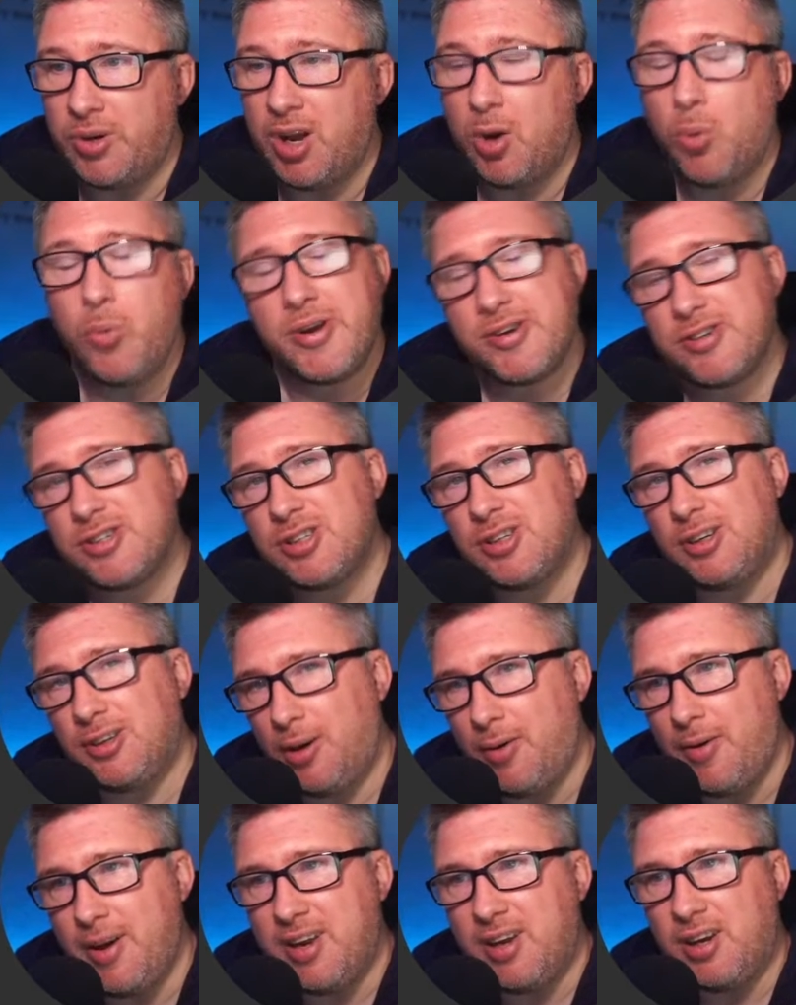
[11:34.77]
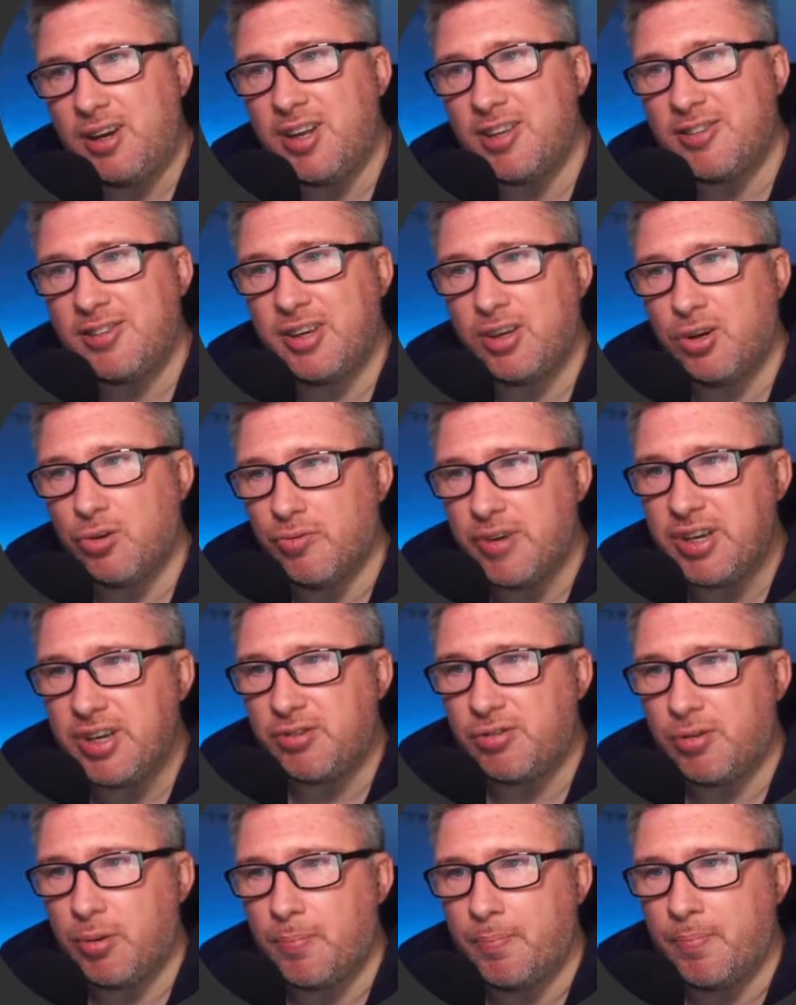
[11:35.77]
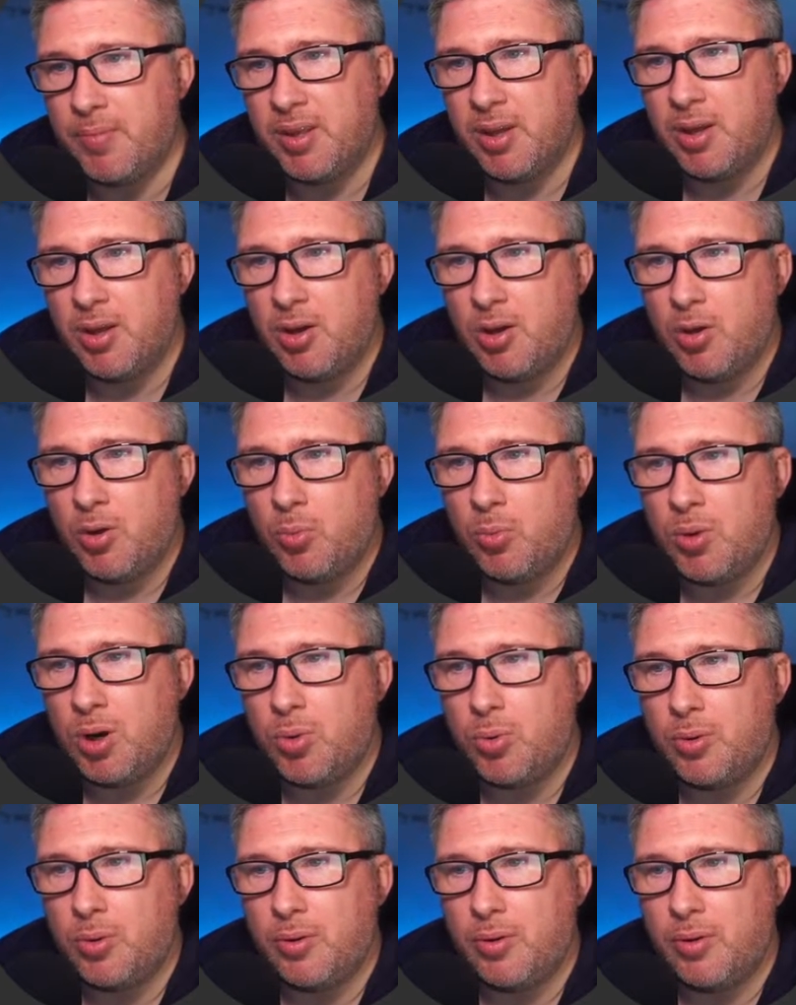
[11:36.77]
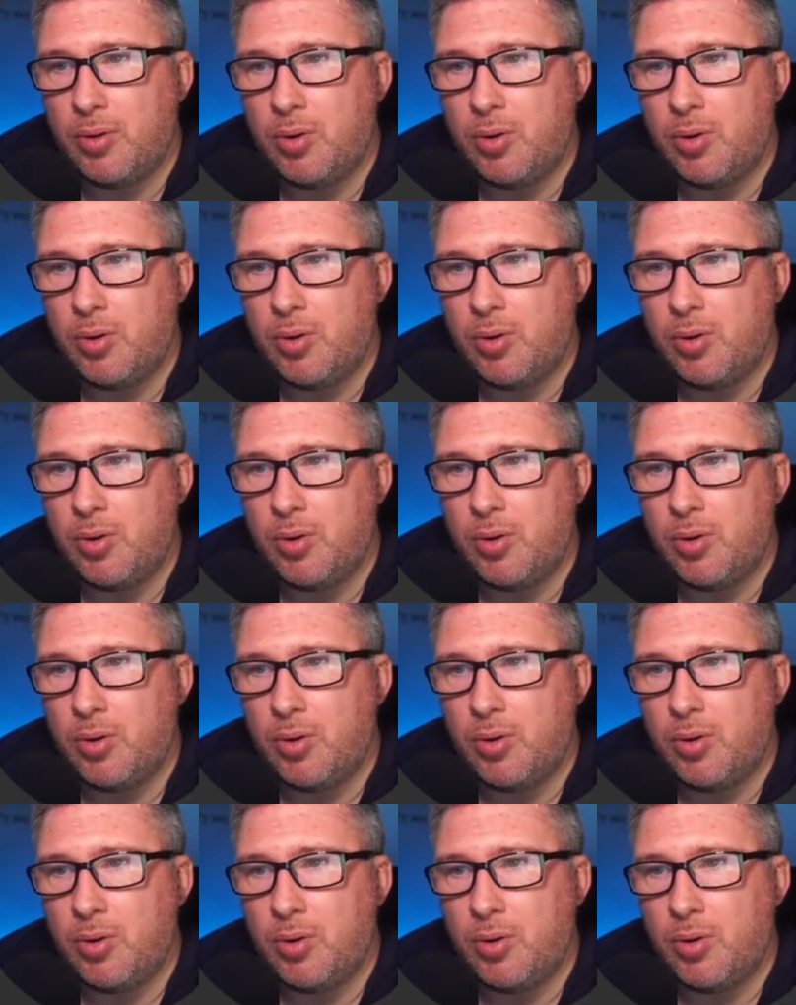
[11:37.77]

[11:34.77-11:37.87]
Now which line is it going to read from? Well,